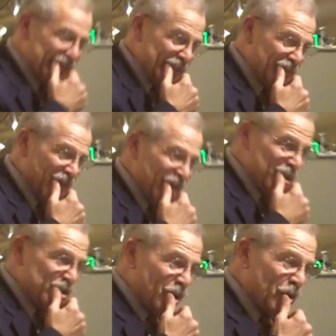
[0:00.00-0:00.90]
Um,
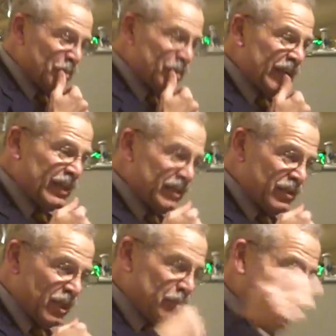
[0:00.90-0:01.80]
so, but I,
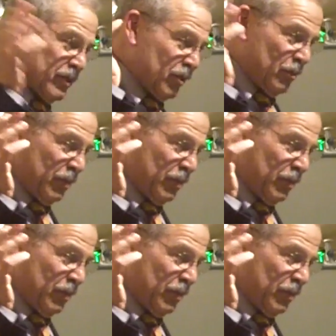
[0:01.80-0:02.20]
six months